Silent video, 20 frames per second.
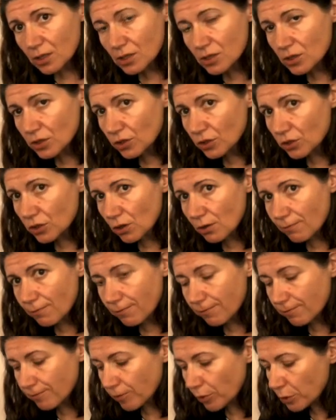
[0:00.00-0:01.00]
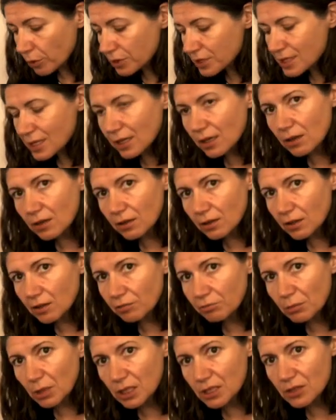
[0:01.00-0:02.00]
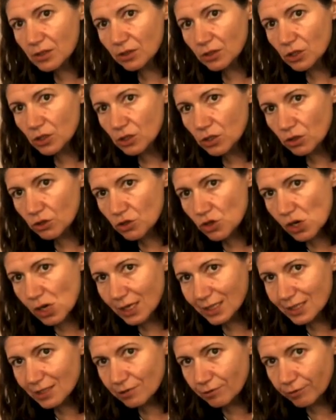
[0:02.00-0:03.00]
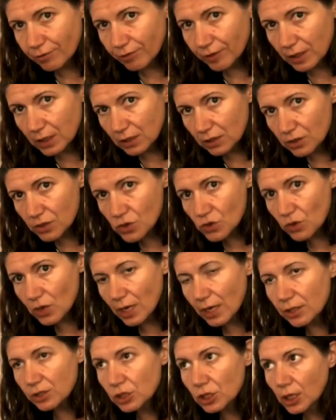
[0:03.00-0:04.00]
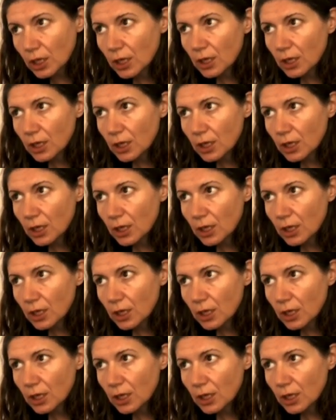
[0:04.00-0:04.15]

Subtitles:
you're not forcing a hunk of muscle, you're not trying to feel a stretch,